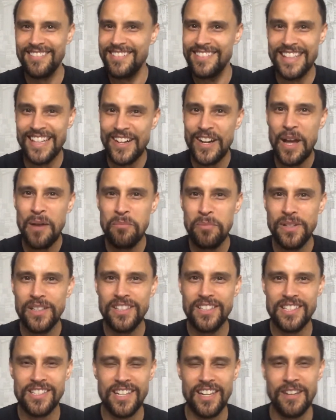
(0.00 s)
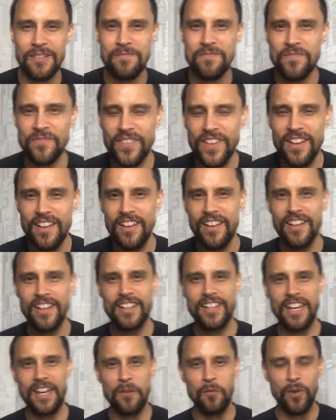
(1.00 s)
They're not built the same.
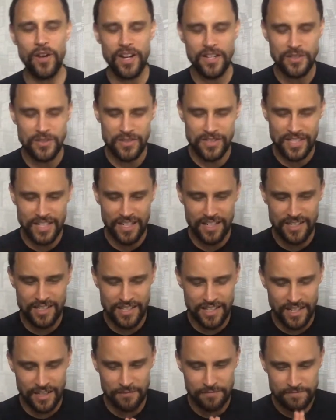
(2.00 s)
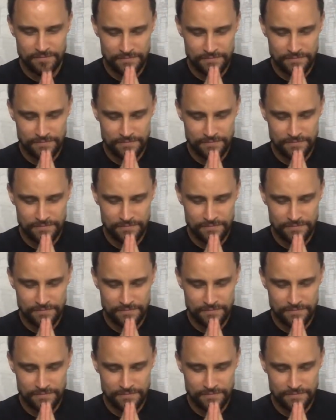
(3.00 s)
Okay, what else was I gonna say?